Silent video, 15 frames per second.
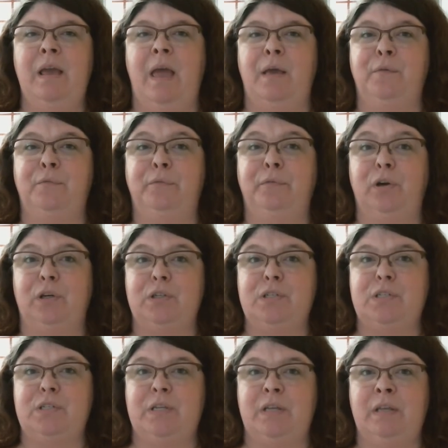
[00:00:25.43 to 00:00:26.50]
And
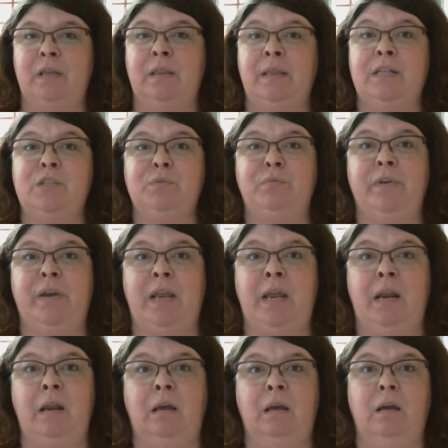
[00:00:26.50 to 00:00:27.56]
first, let's
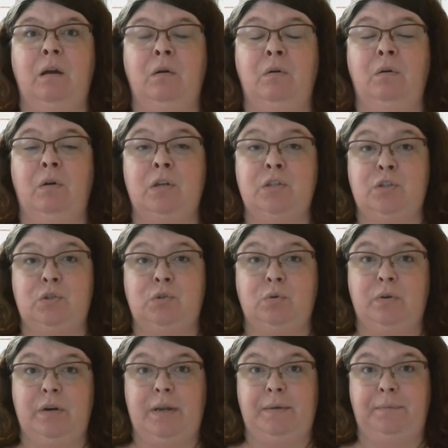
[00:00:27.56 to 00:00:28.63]
read a
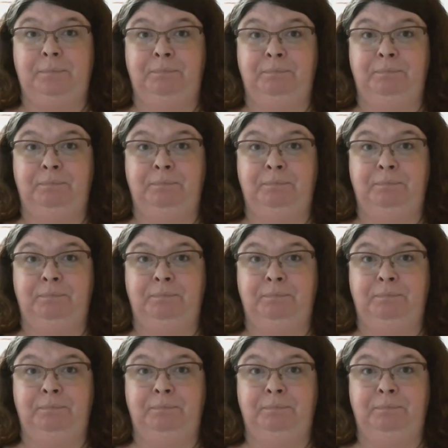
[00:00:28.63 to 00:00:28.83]
story.